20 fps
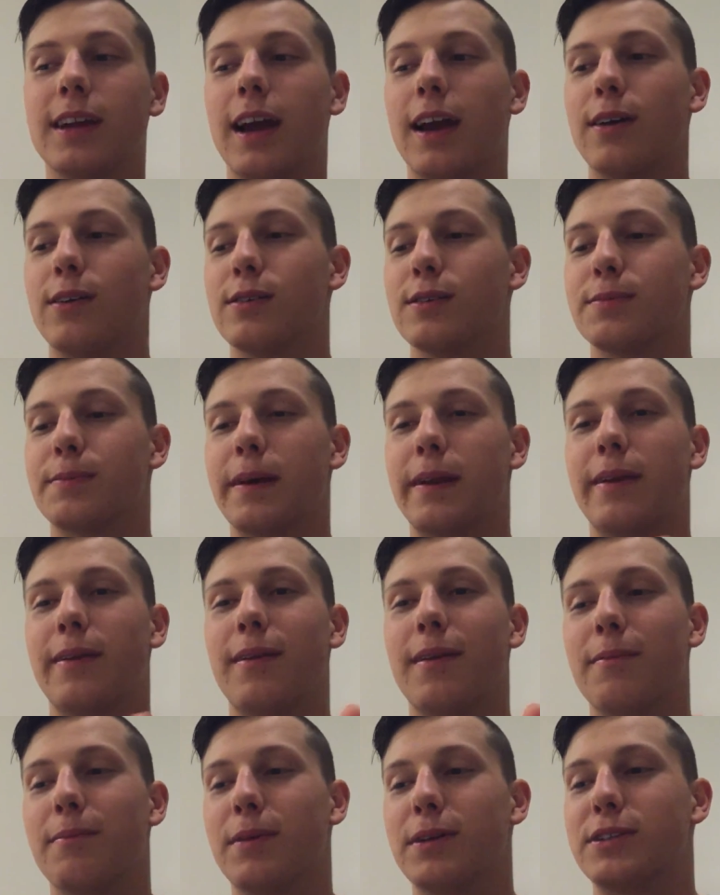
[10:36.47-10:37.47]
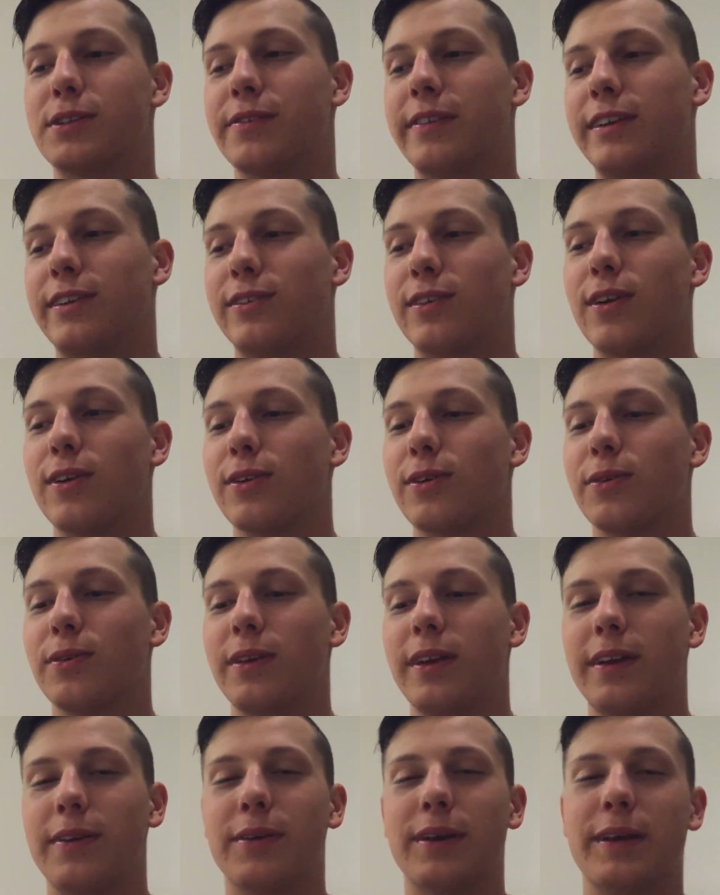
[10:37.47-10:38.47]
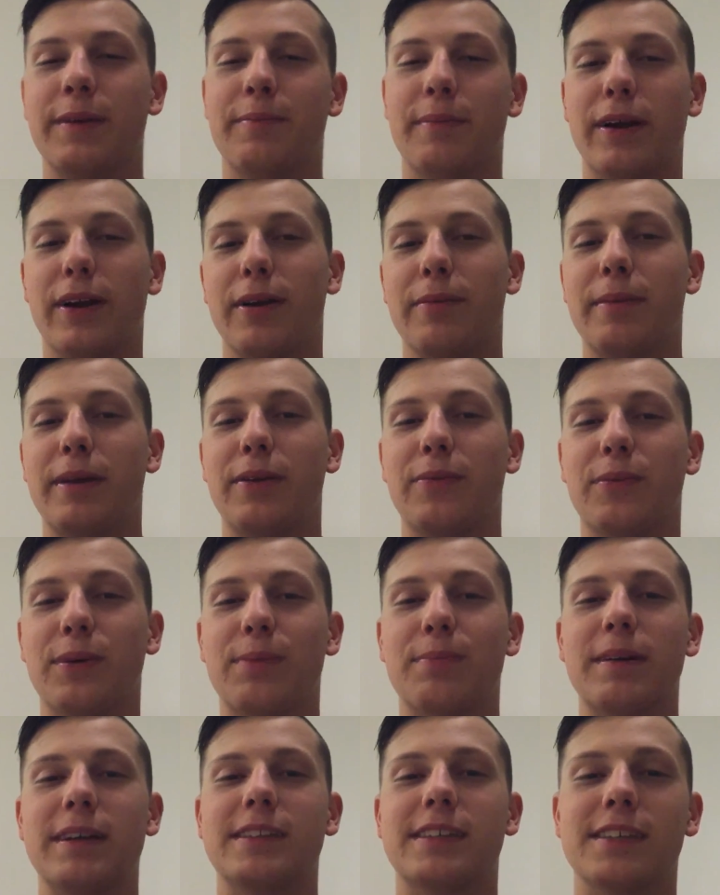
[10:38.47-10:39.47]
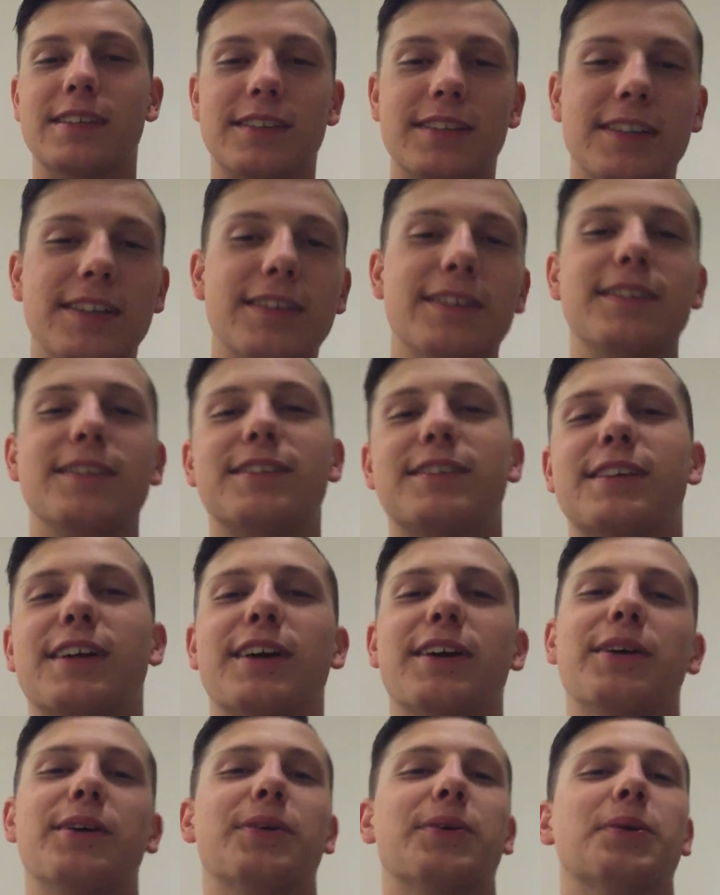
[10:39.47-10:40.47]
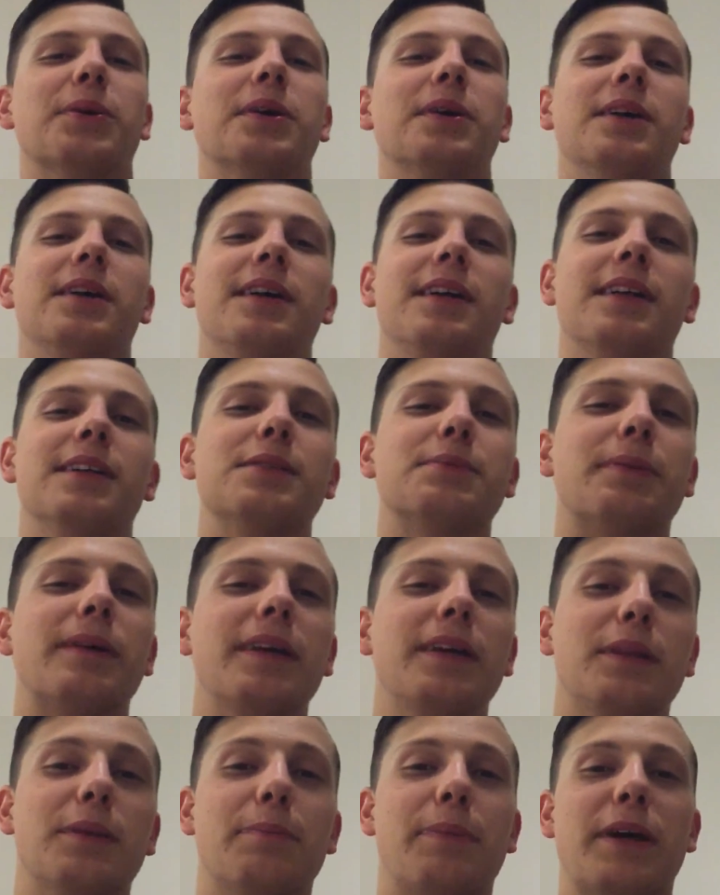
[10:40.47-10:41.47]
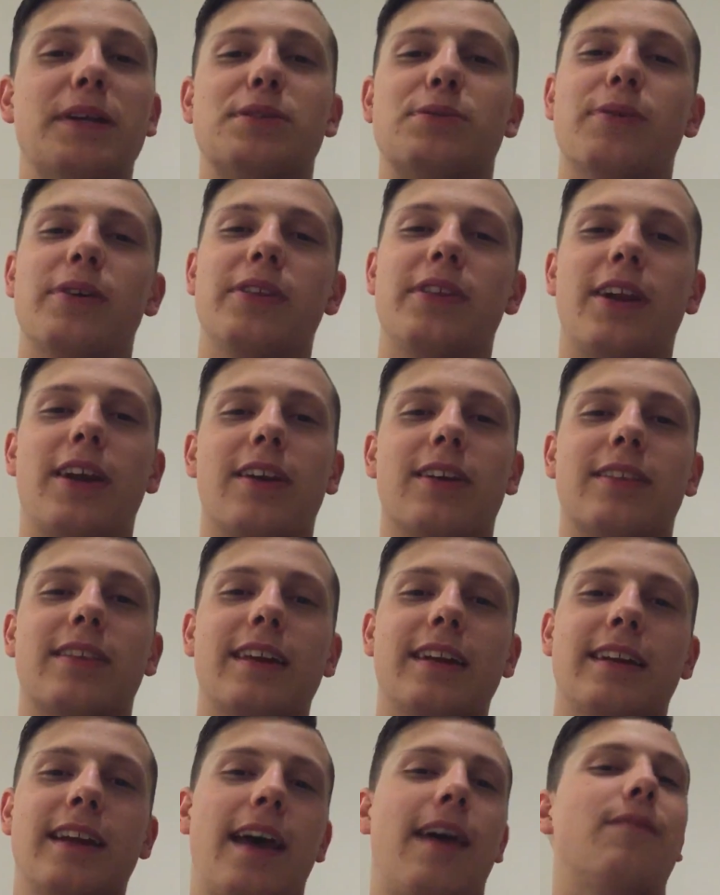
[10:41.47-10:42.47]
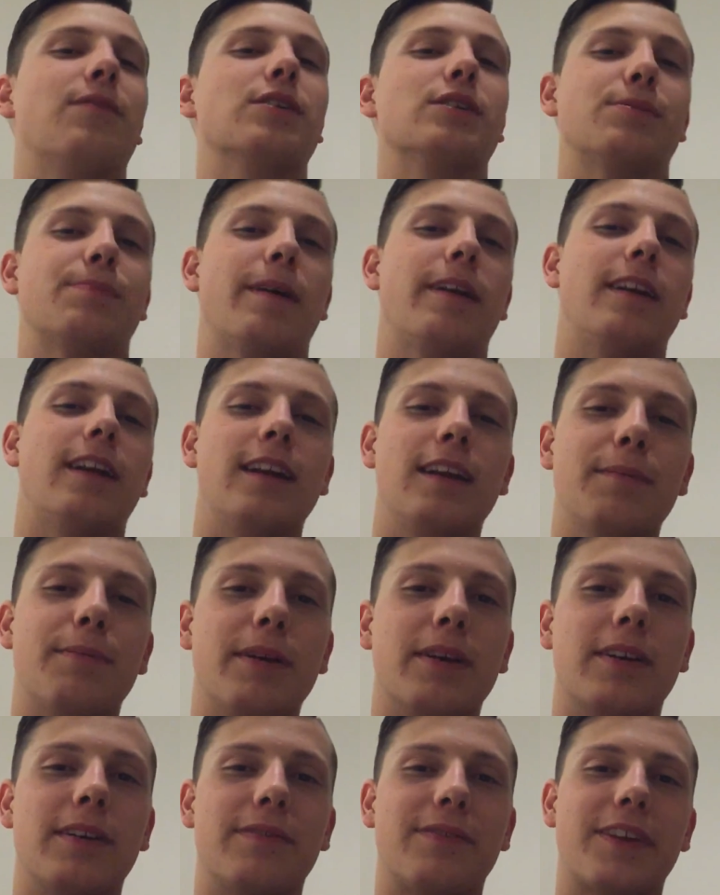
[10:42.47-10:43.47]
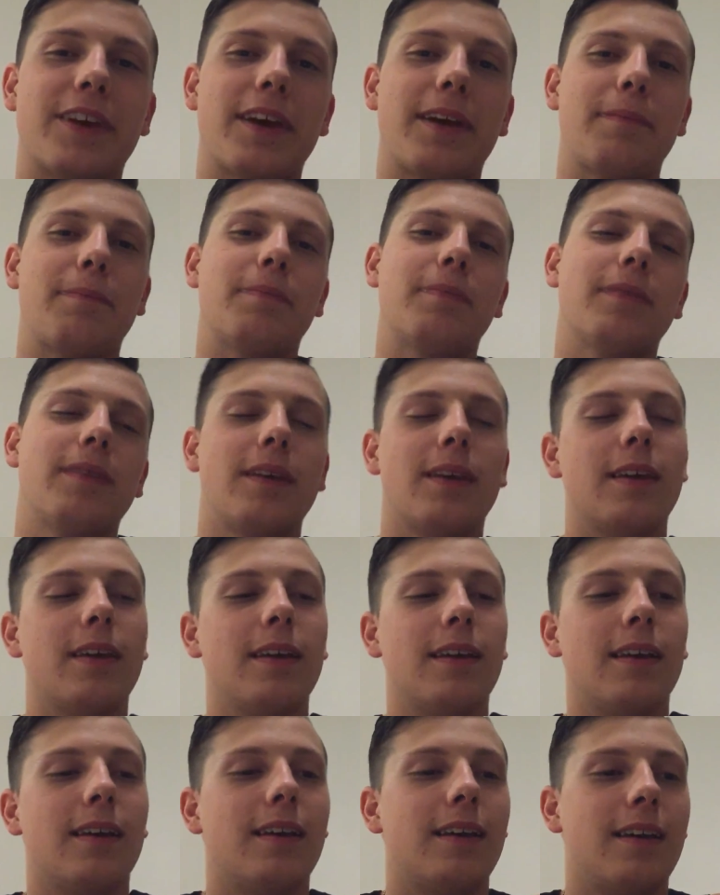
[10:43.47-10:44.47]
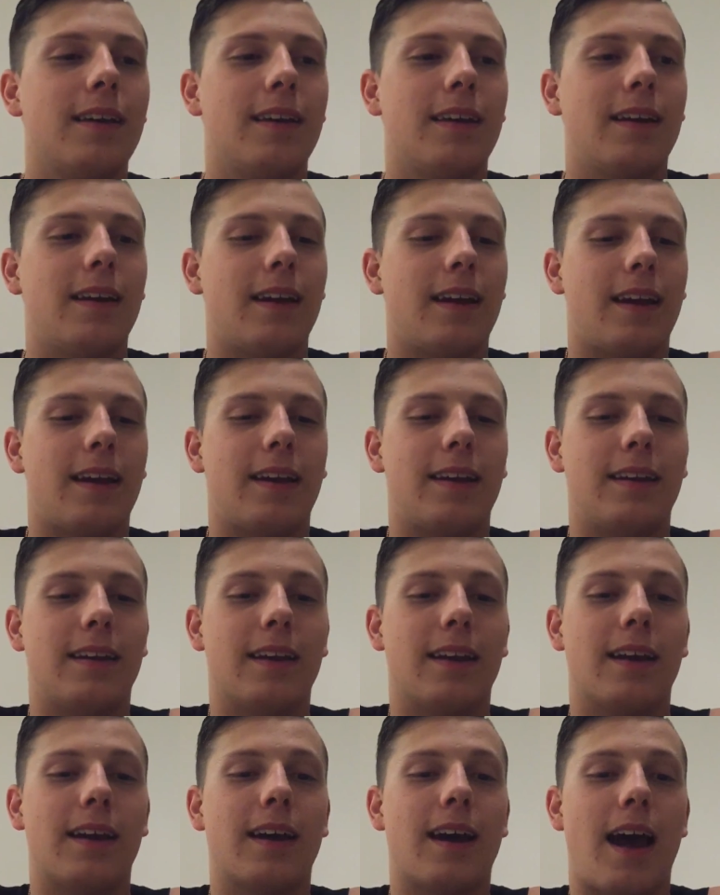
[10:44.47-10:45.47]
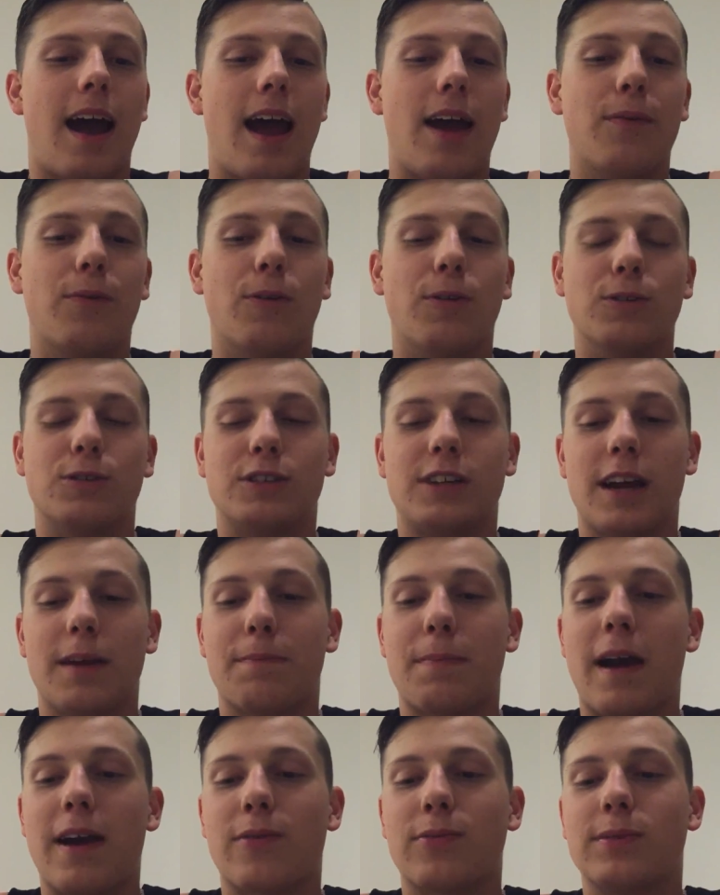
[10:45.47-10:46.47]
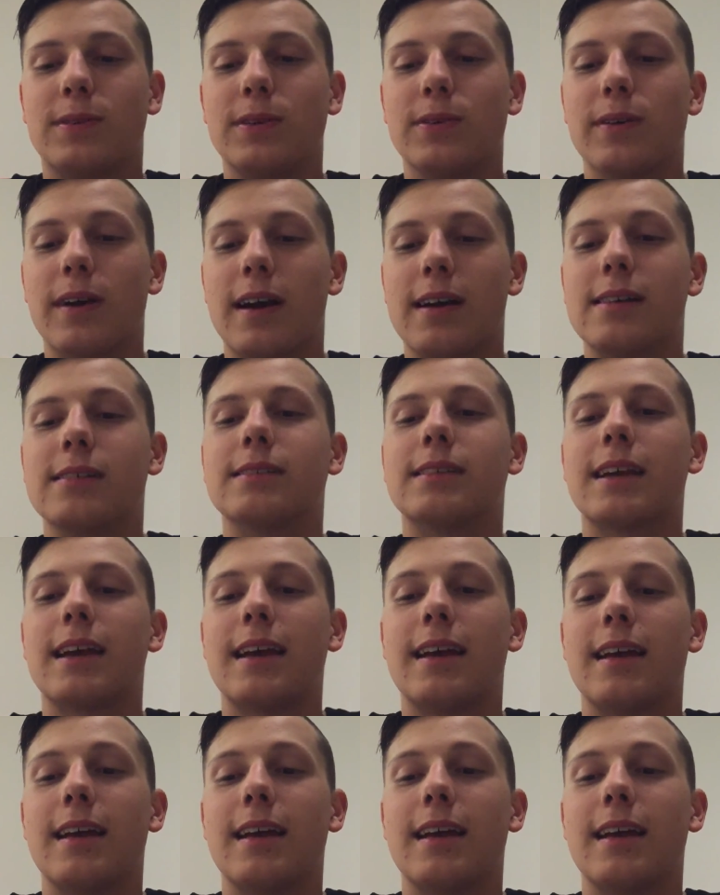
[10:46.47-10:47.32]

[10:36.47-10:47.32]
I will spend much of it drunk in merriment with my sister, so it's probably the best way that I could think to ever spend any period of time. And uh, I will check back with you guys